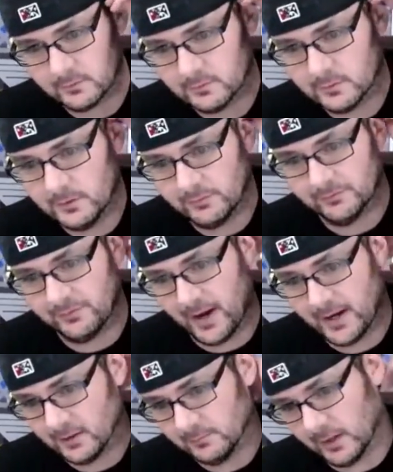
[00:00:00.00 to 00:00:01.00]
If you find
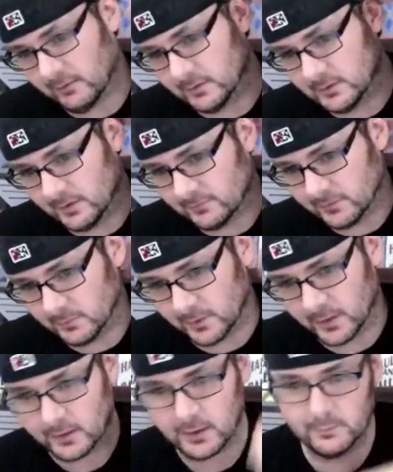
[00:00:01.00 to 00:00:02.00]
them, I would definitely buy
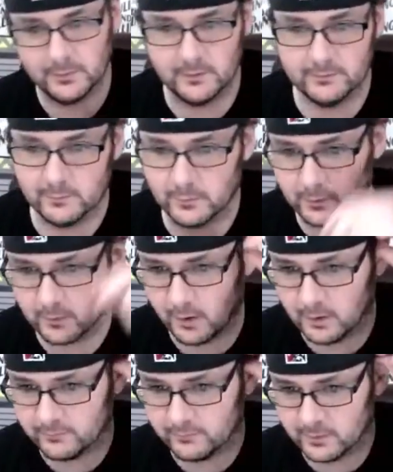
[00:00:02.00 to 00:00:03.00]
a couple of them or all of